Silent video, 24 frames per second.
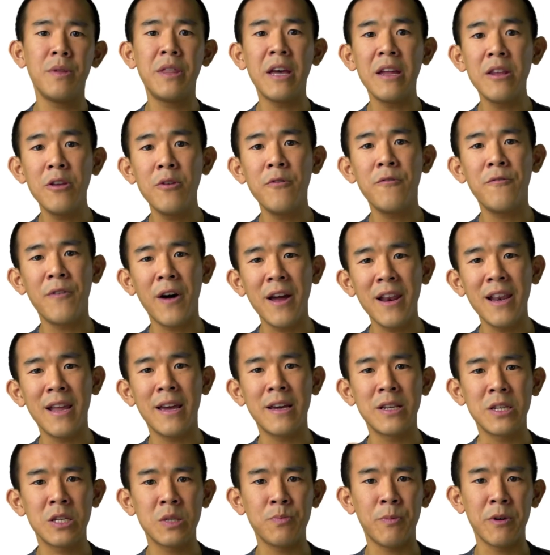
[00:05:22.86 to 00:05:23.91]
But then you finally
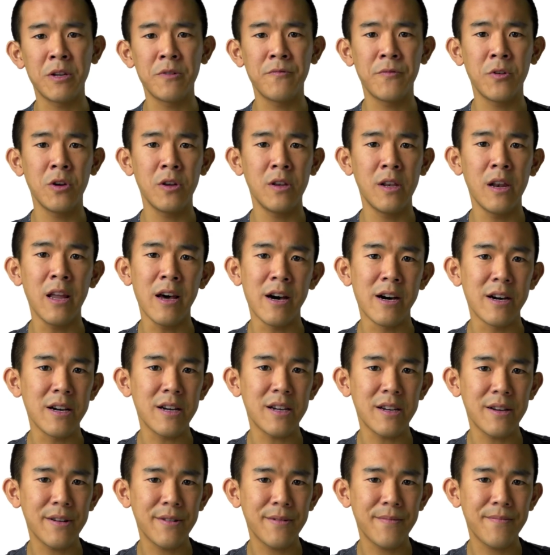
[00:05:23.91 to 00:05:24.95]
had a spot of good luck.